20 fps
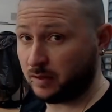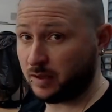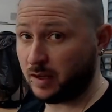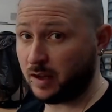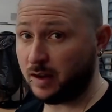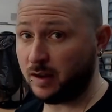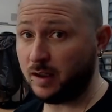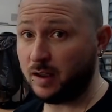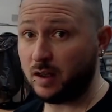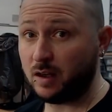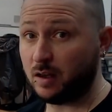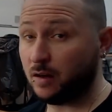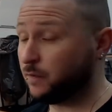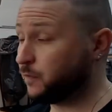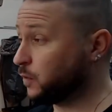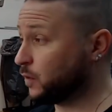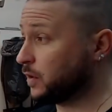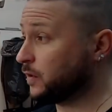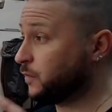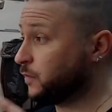Okay,
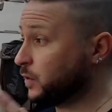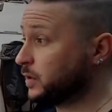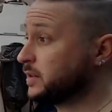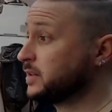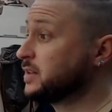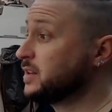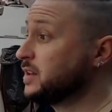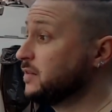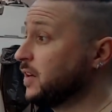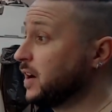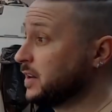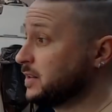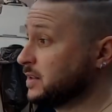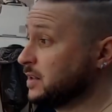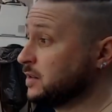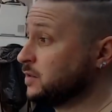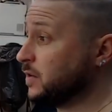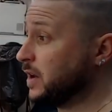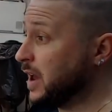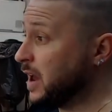for this device,
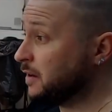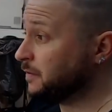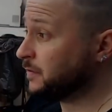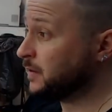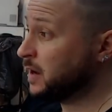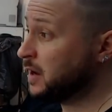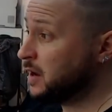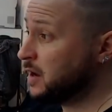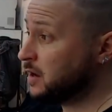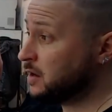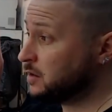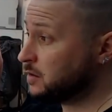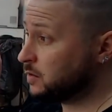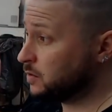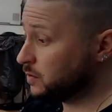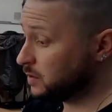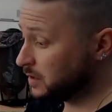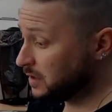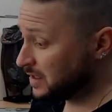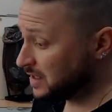and you have
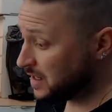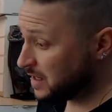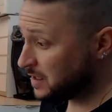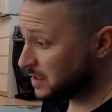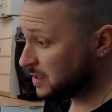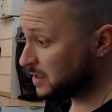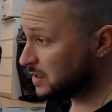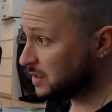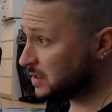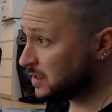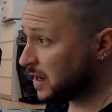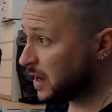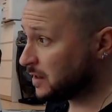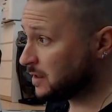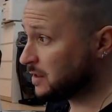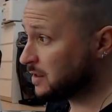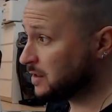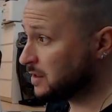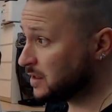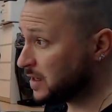to get
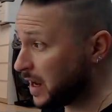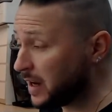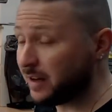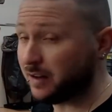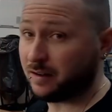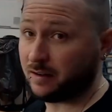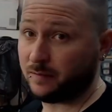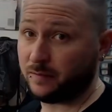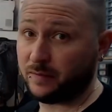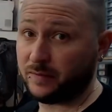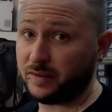that data.